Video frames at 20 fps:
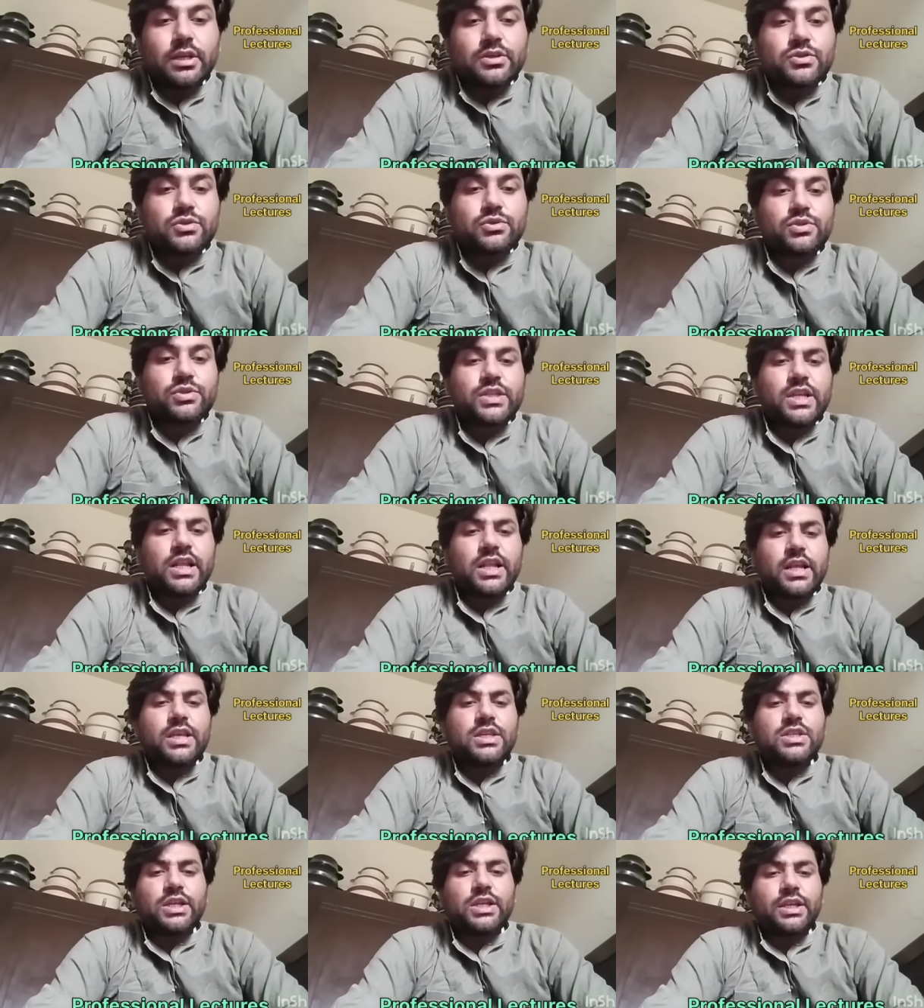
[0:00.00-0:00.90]
So cell
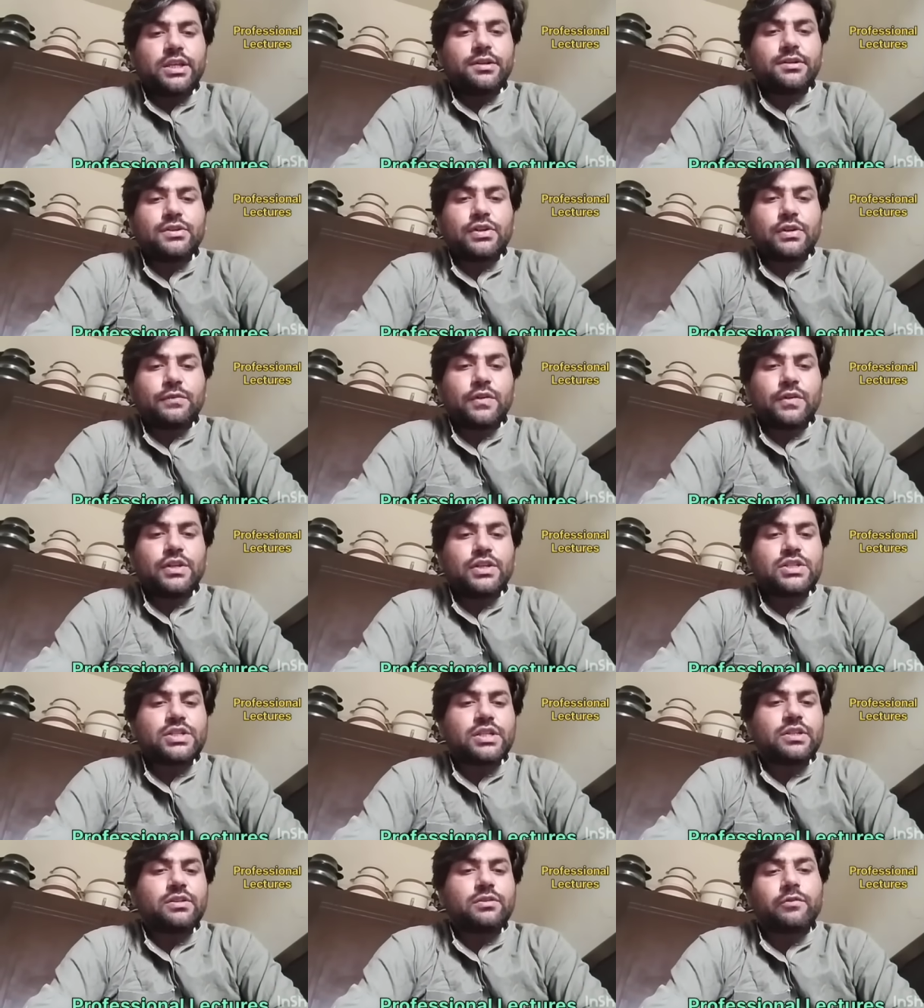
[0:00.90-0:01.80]
injury
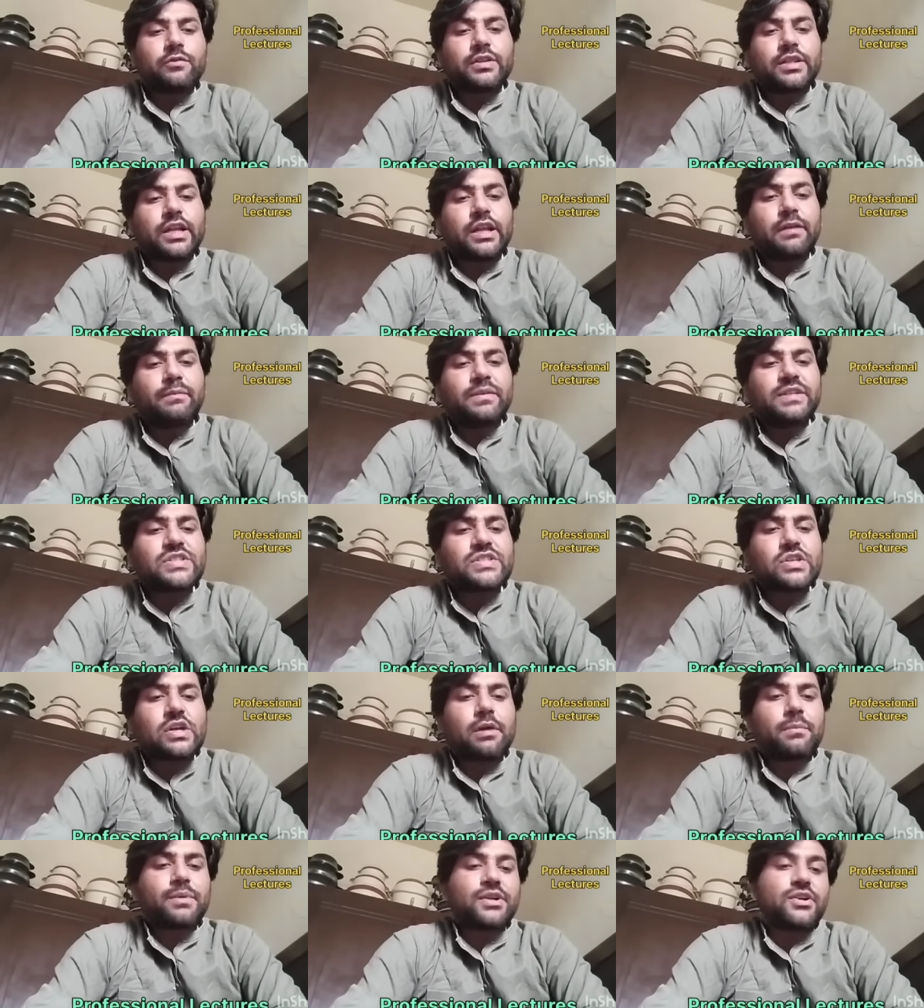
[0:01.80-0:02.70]
definition: when the
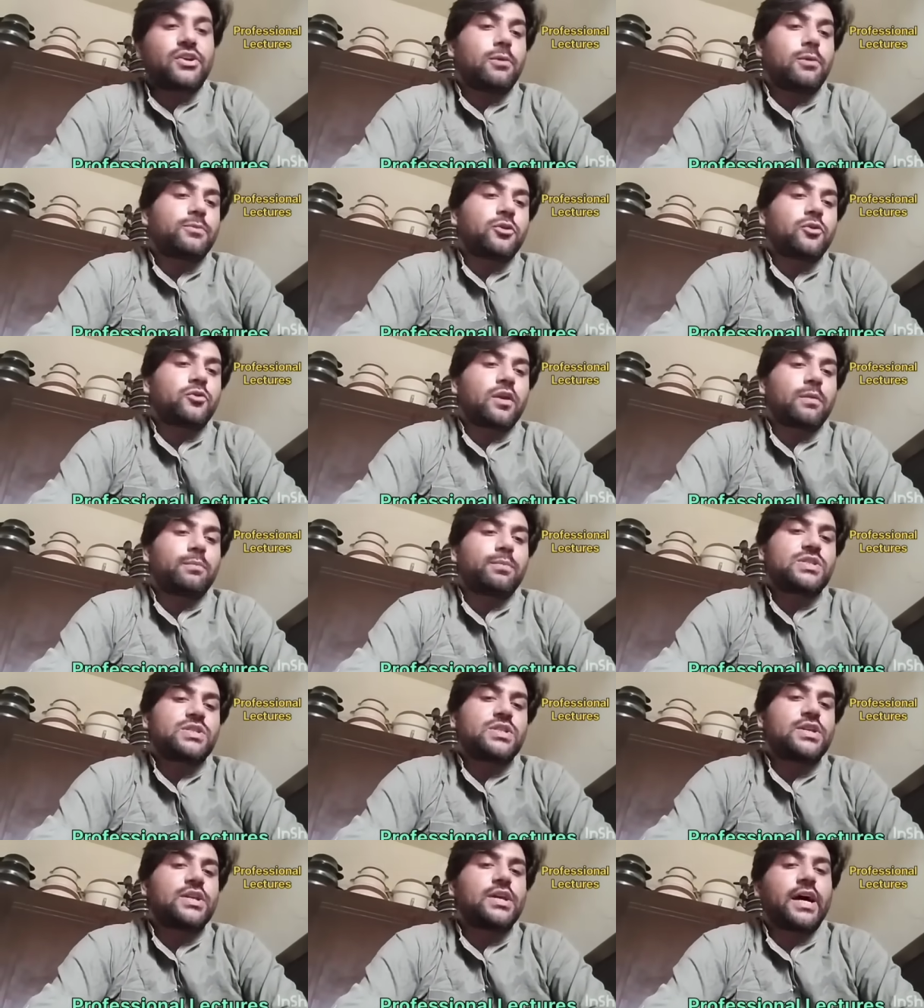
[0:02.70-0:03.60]
limits of adaptive
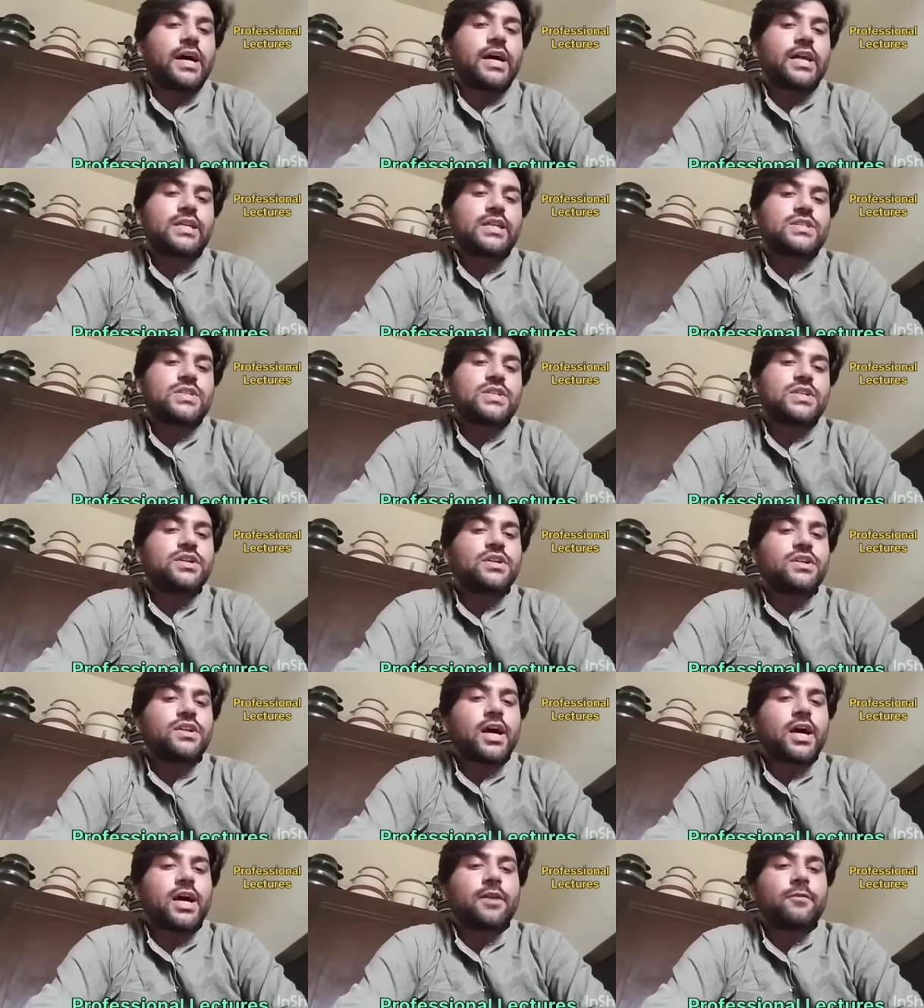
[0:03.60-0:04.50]
capacity are
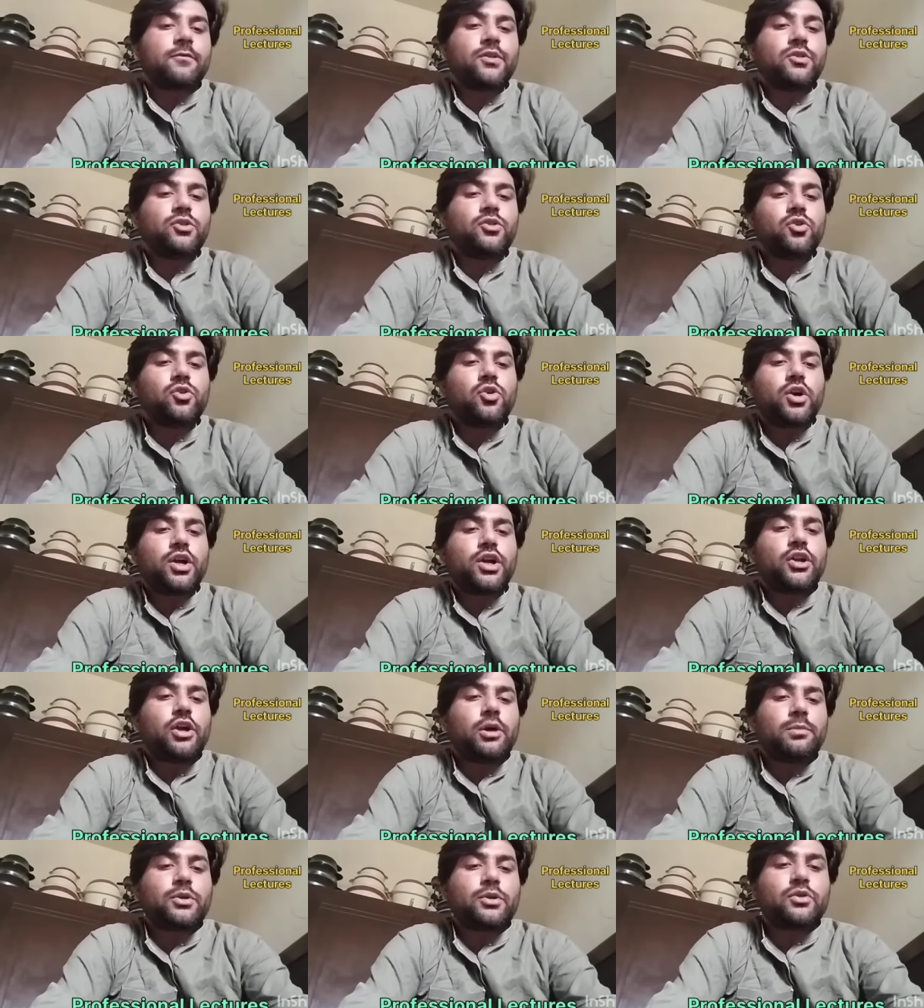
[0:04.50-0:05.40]
exceeded or when no
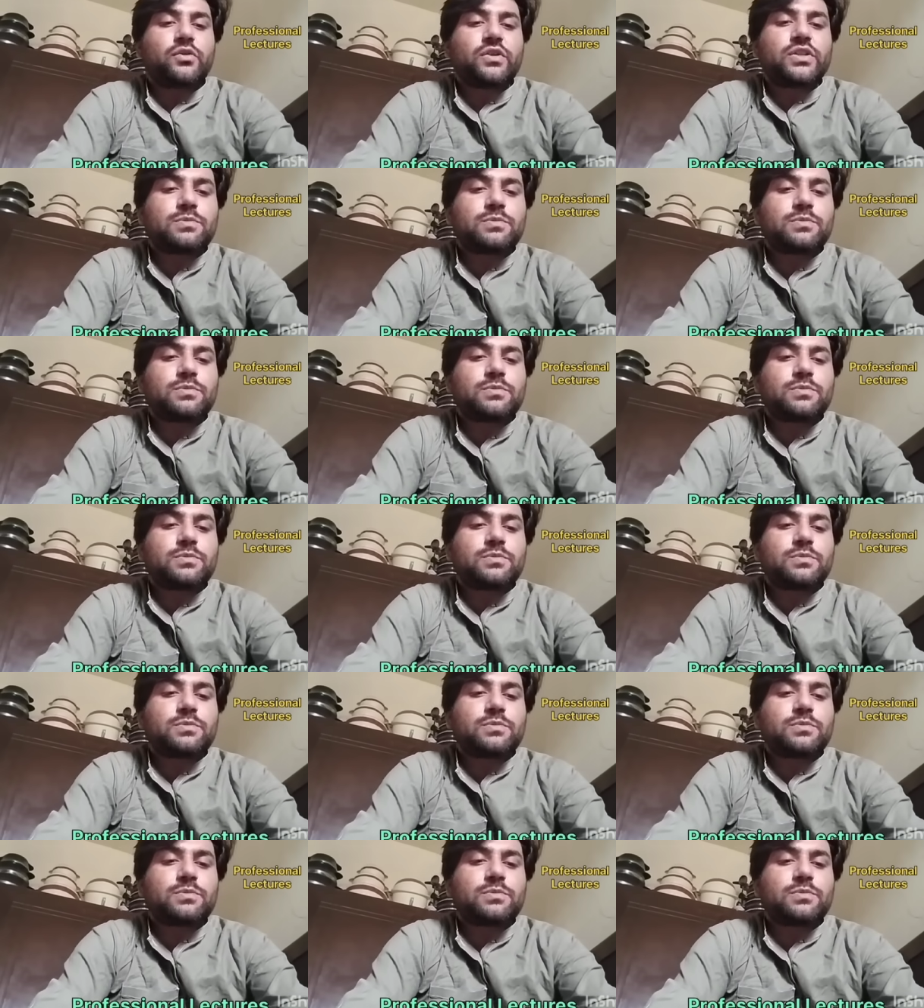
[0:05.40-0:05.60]
adaptive